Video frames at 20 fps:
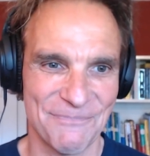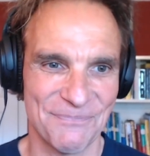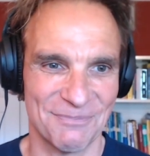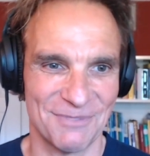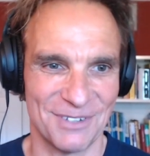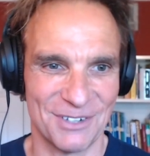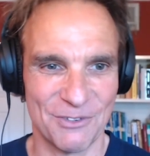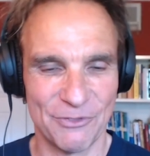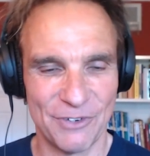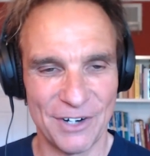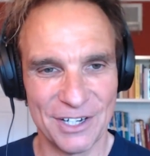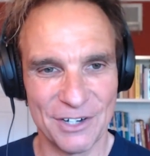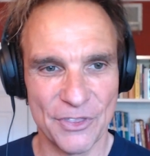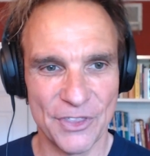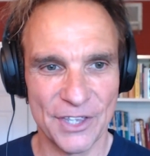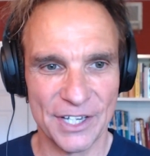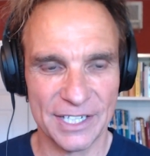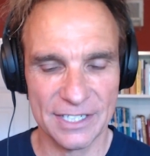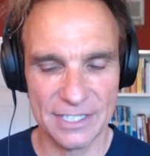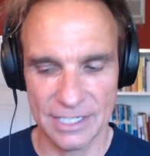But the funny
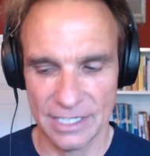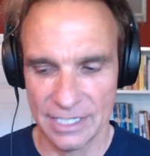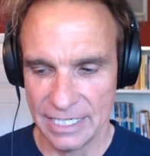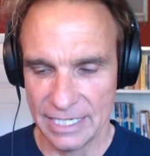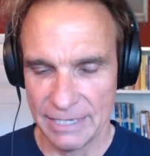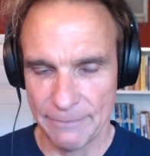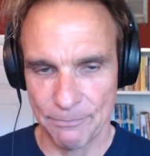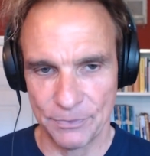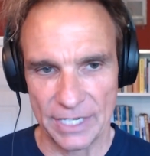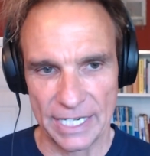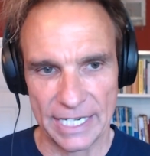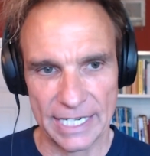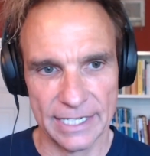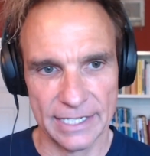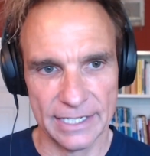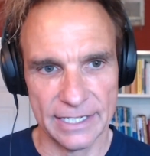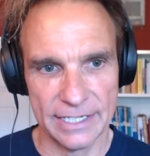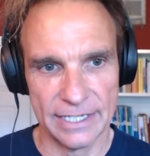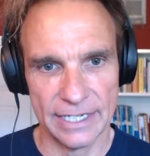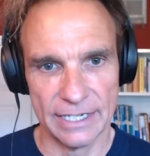thing is,
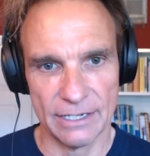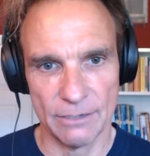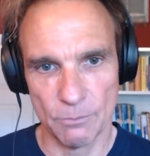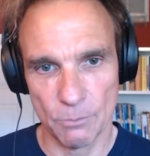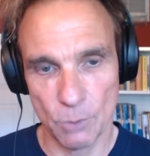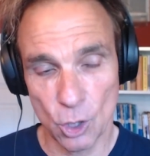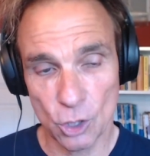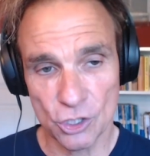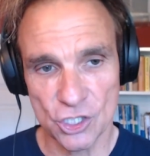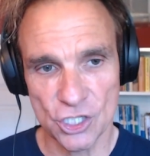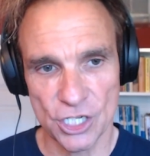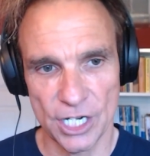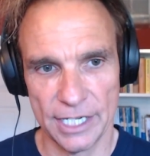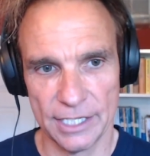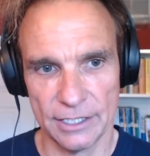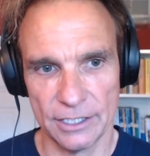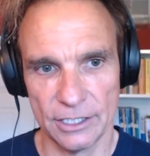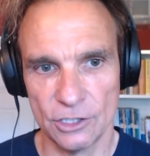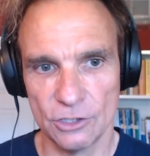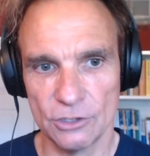in
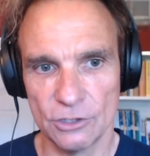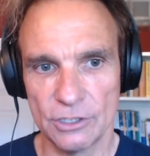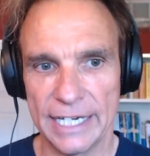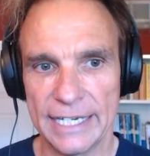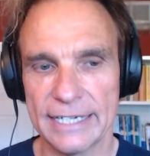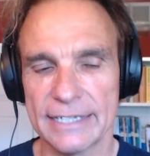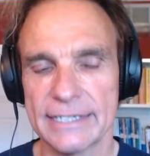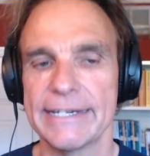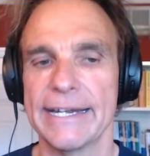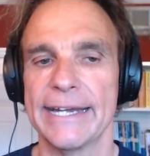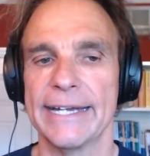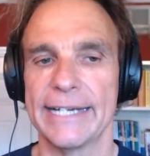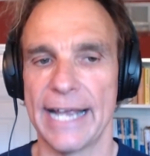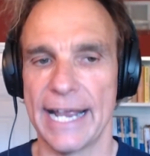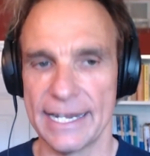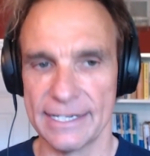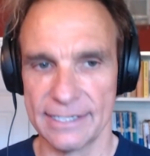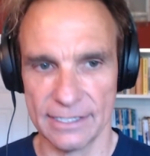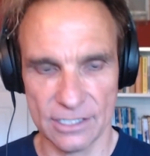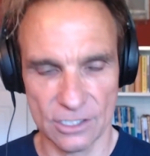blockchain, you cannot take
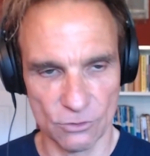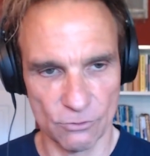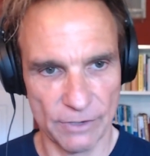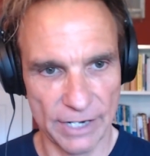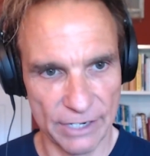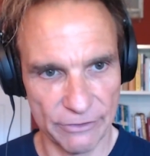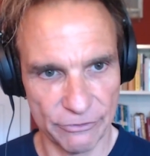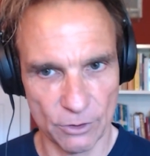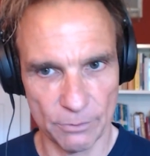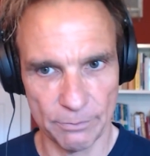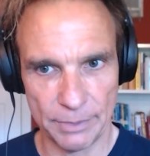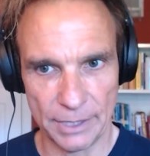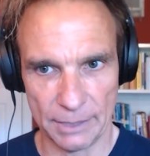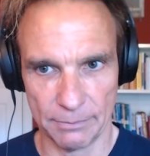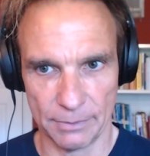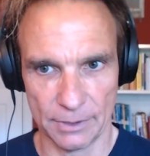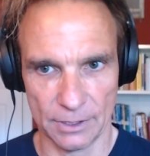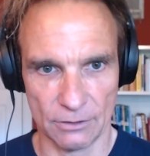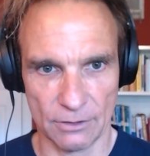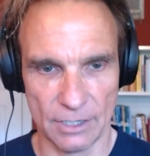assets away from
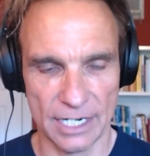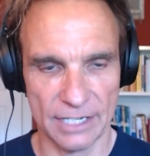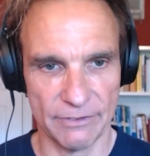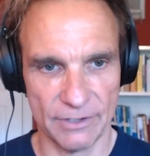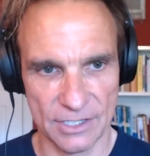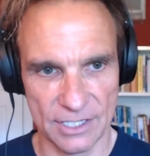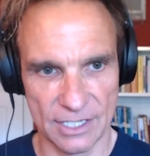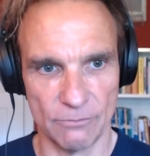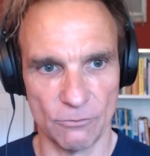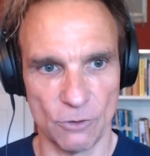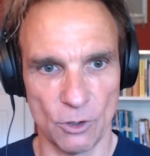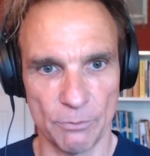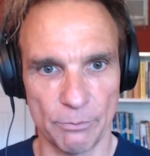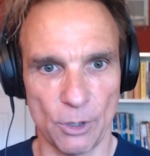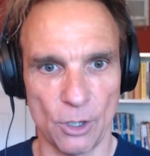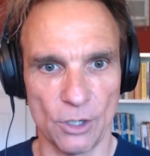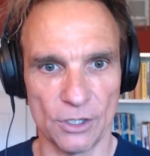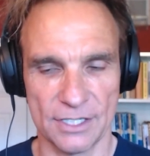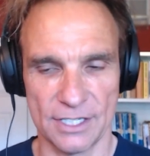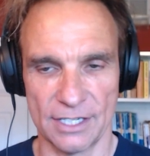people, right? When someone
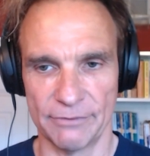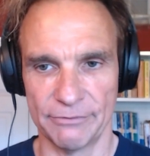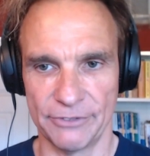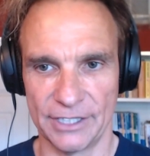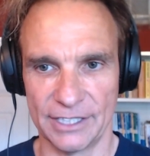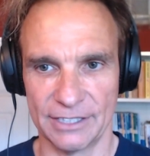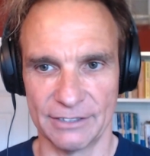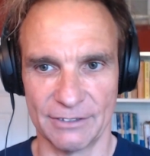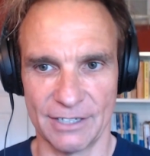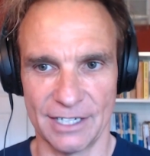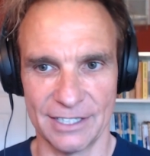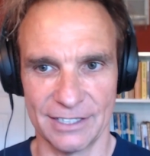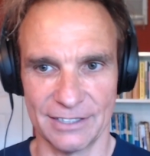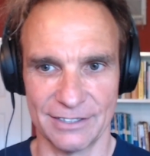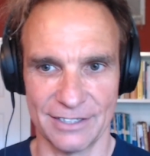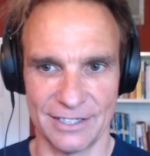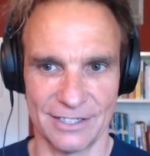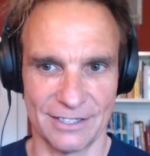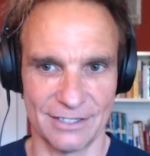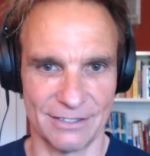bought something, right,
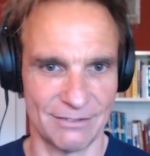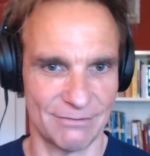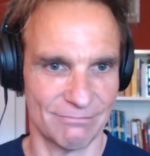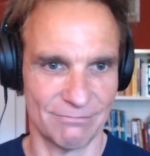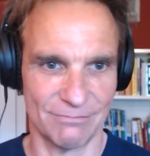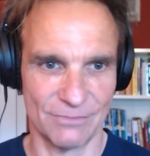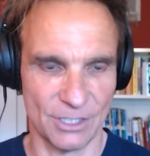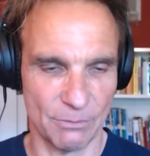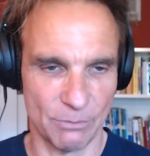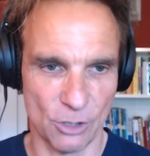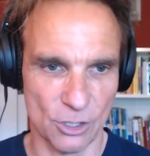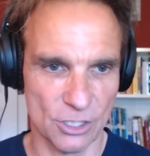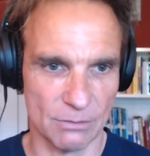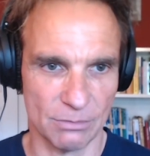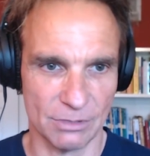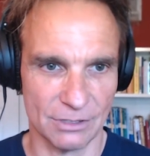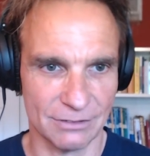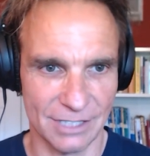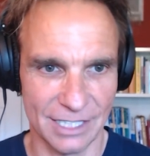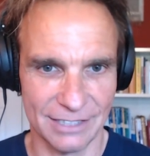it's
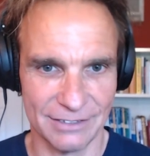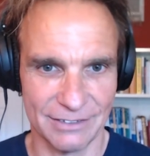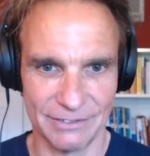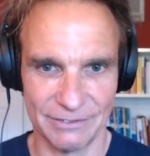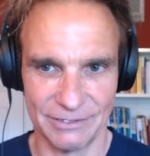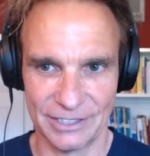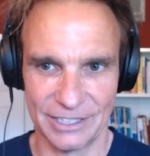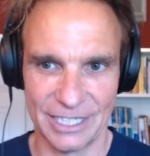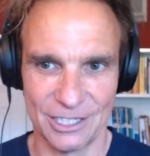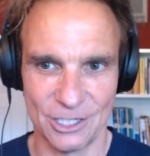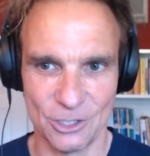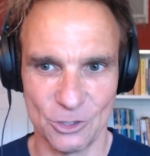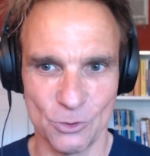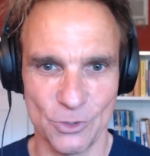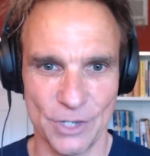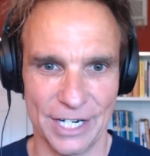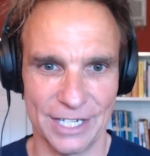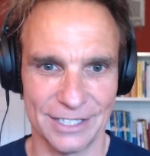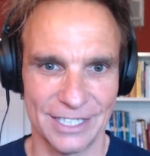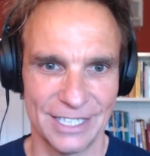impossible, right? We cannot do
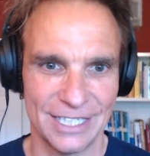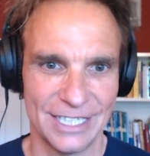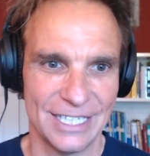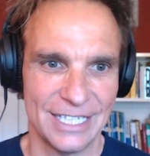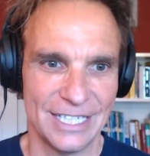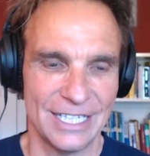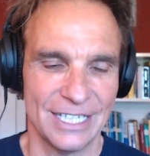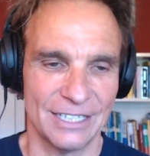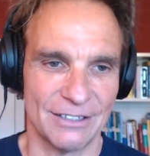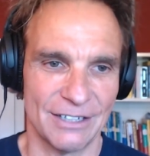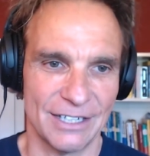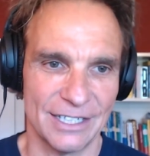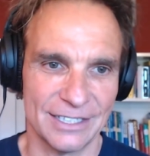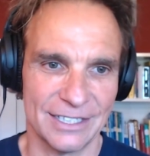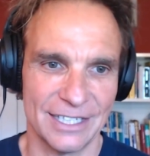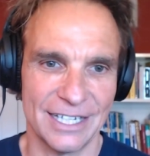that, right?